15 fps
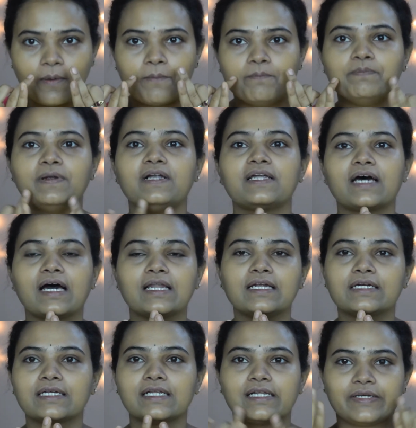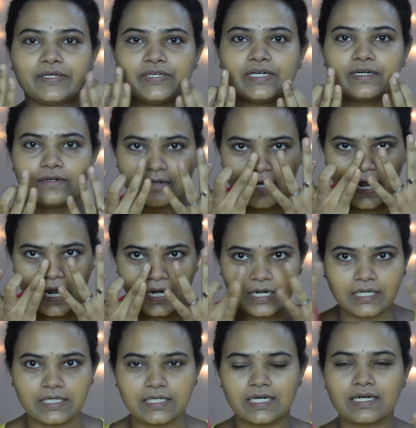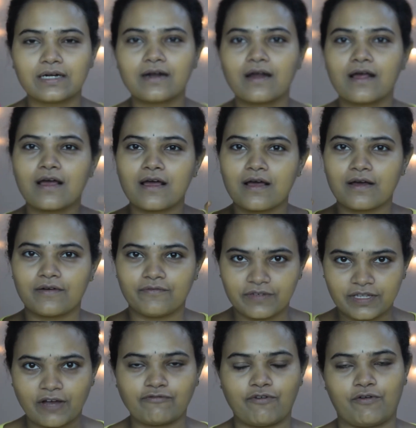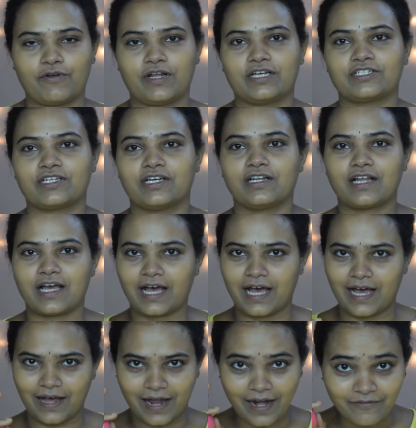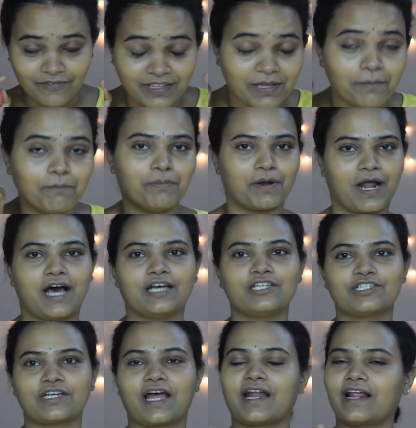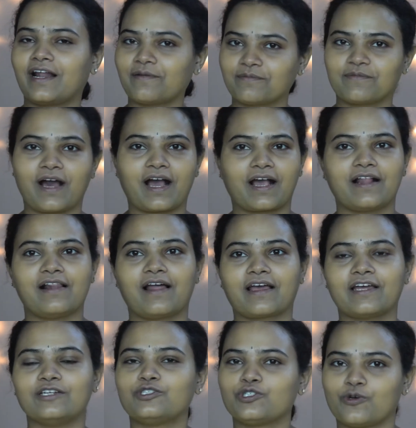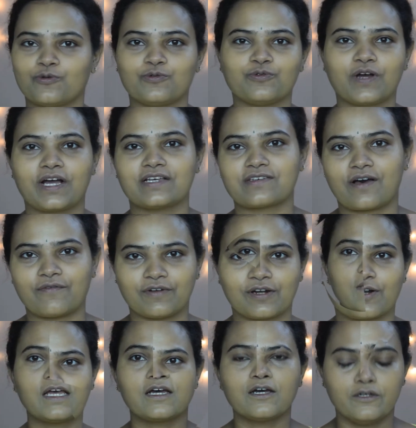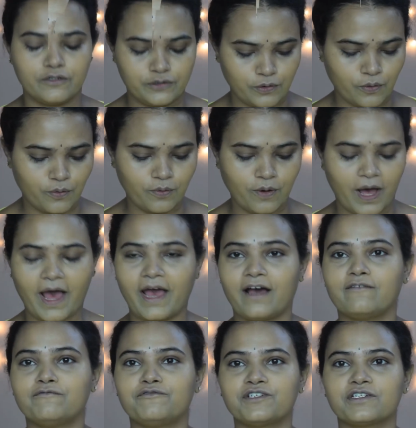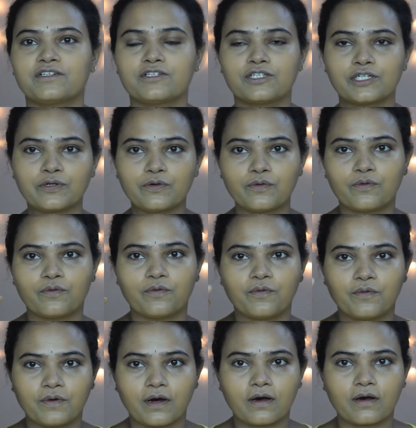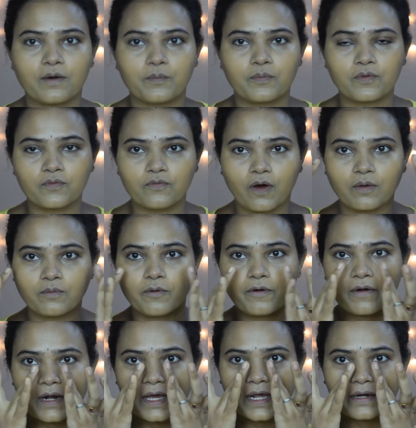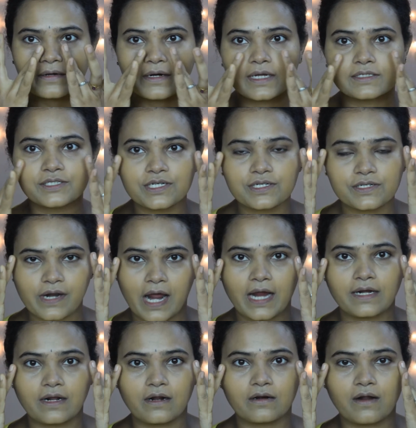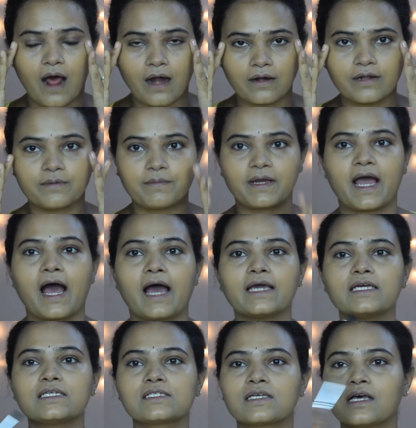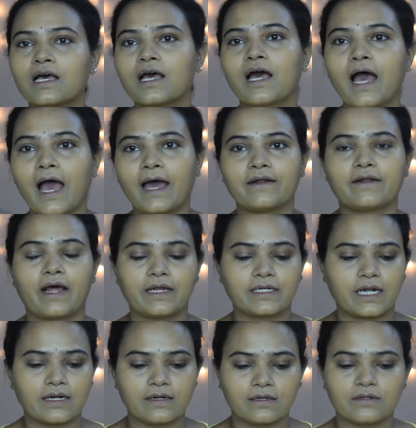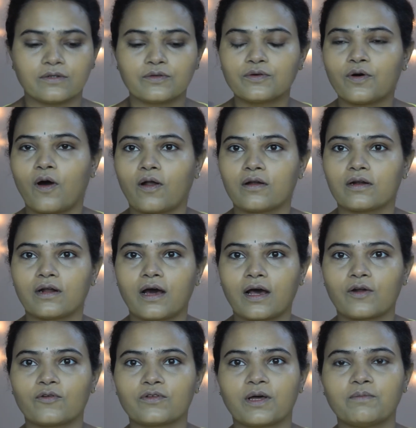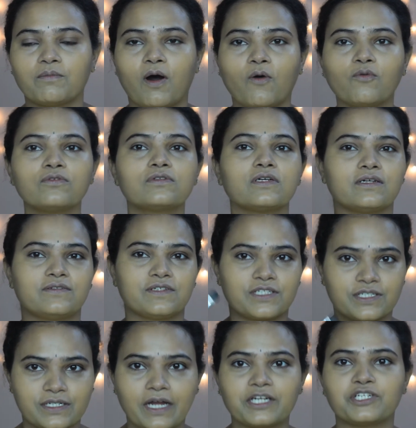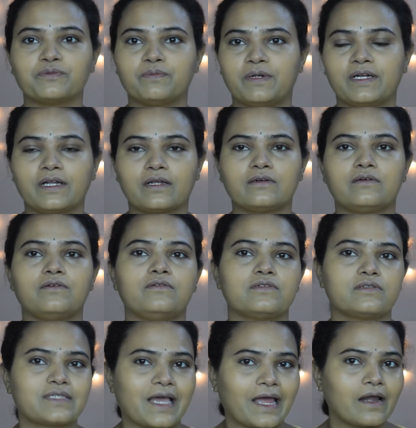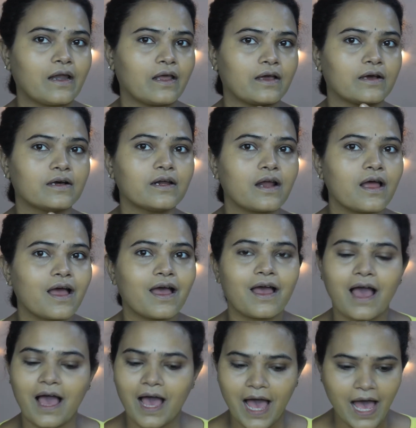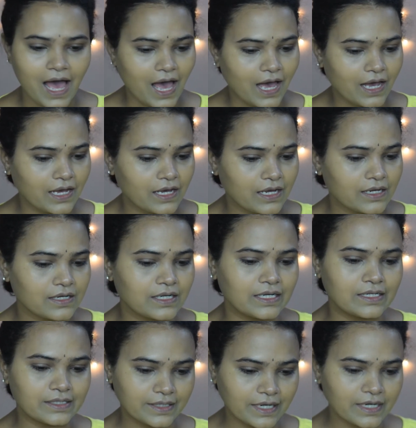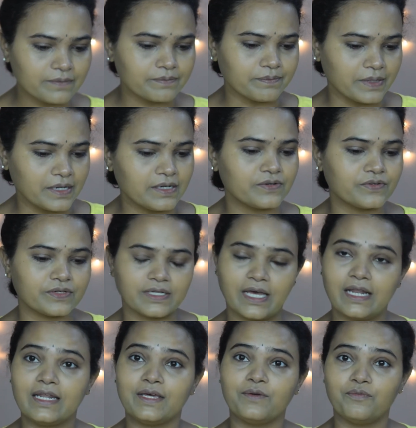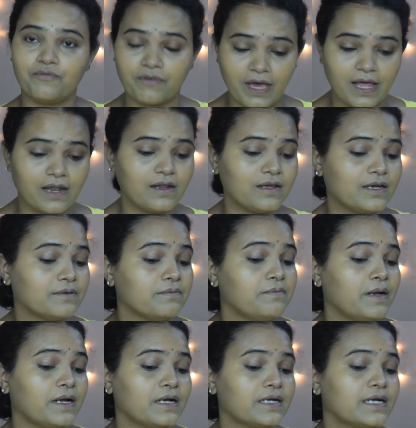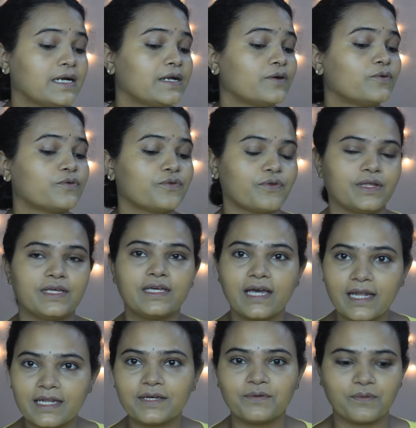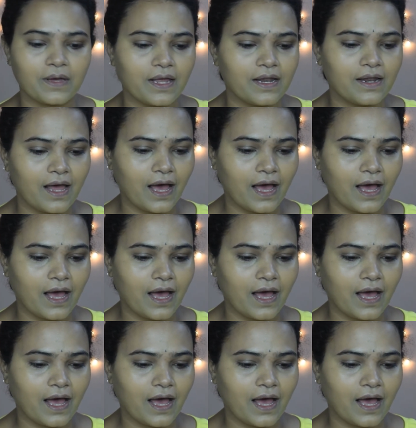build a little here and here with the foundation and with a brush, and I'll again show you guys how it looks. So I have just put one more layer just right under my eyes and right on around the mouth. I just tried to build a second layer, and it did build really well. It blended out really well.